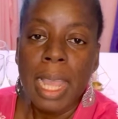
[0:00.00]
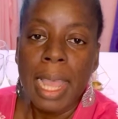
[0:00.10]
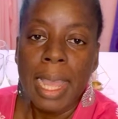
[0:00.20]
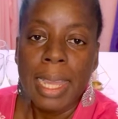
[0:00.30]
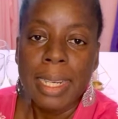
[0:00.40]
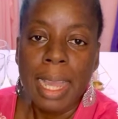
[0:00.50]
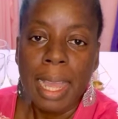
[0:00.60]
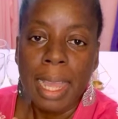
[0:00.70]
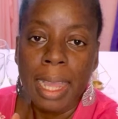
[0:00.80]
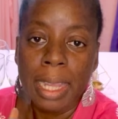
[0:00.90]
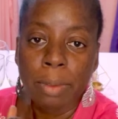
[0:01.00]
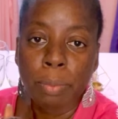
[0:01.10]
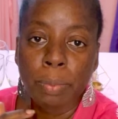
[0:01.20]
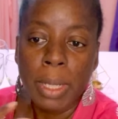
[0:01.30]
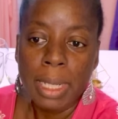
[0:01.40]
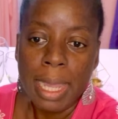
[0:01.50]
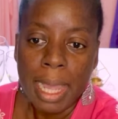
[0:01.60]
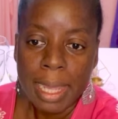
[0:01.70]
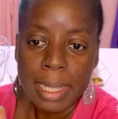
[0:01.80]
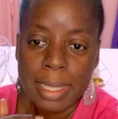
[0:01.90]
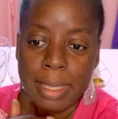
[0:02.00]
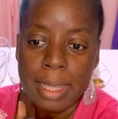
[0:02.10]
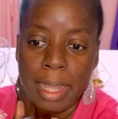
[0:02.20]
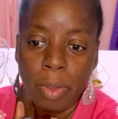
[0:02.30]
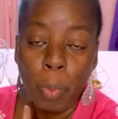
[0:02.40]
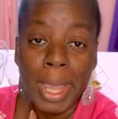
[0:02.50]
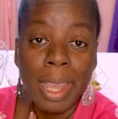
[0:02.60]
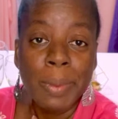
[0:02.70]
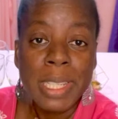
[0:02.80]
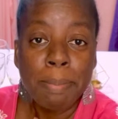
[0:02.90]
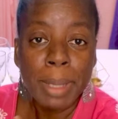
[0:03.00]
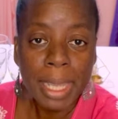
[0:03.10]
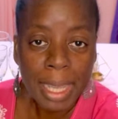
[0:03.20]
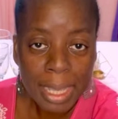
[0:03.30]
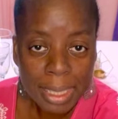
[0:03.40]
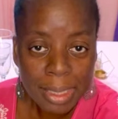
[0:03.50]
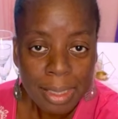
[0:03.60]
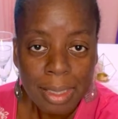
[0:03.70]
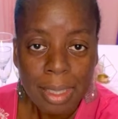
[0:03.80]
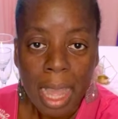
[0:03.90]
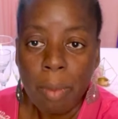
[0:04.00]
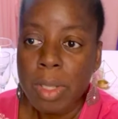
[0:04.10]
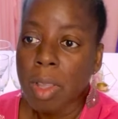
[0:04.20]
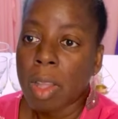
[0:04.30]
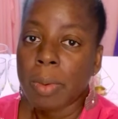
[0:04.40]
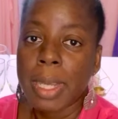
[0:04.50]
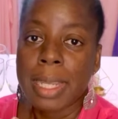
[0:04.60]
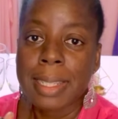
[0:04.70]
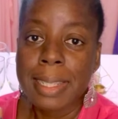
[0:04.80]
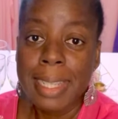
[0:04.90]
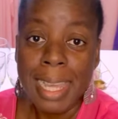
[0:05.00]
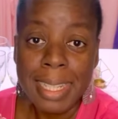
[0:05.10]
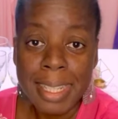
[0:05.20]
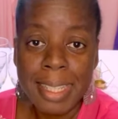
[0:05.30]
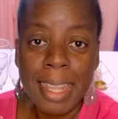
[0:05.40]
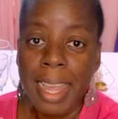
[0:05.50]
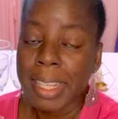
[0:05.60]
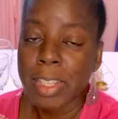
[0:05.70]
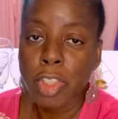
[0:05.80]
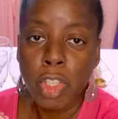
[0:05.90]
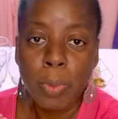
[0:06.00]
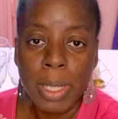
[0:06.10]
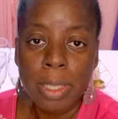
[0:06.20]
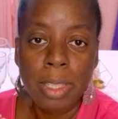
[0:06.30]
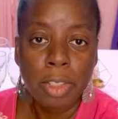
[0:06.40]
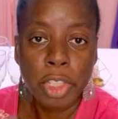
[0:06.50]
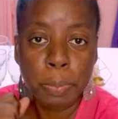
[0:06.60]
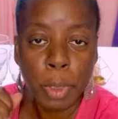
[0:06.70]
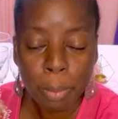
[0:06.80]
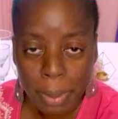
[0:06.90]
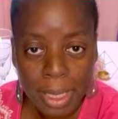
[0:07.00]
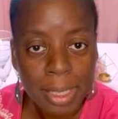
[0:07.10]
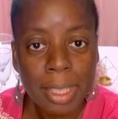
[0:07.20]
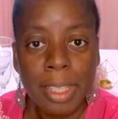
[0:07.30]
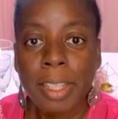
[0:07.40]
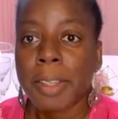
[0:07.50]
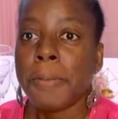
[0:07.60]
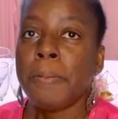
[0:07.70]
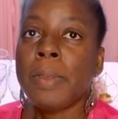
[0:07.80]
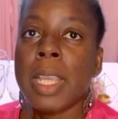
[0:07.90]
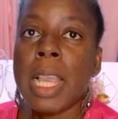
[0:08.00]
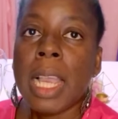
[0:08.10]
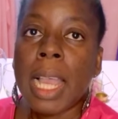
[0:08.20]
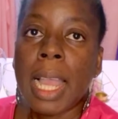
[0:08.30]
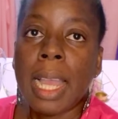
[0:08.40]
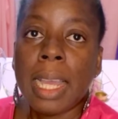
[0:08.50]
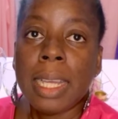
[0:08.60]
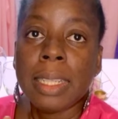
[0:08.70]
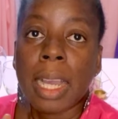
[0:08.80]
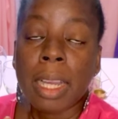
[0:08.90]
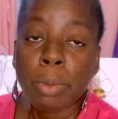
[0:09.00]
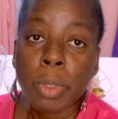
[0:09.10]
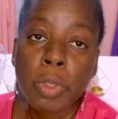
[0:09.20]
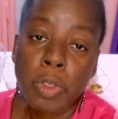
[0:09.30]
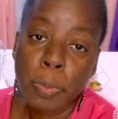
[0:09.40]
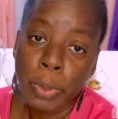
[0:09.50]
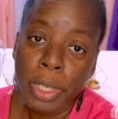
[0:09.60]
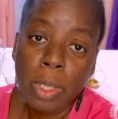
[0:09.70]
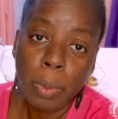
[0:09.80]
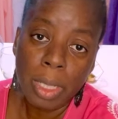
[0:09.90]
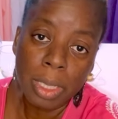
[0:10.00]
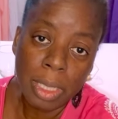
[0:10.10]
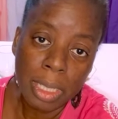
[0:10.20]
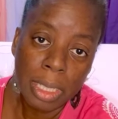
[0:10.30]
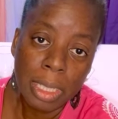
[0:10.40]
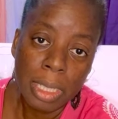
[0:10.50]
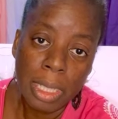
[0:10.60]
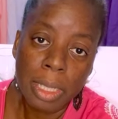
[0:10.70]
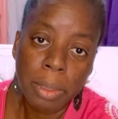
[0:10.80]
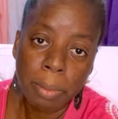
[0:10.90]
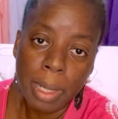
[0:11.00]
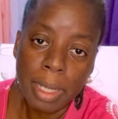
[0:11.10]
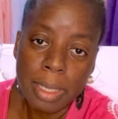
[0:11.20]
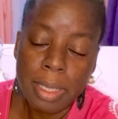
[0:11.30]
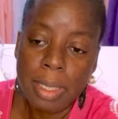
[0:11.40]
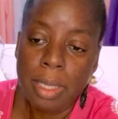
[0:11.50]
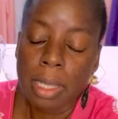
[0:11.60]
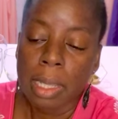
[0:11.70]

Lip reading: And I realized that the way I was being, I was always, yes, I can do it, just put me in there. And I rose pretty quickly in the ranks.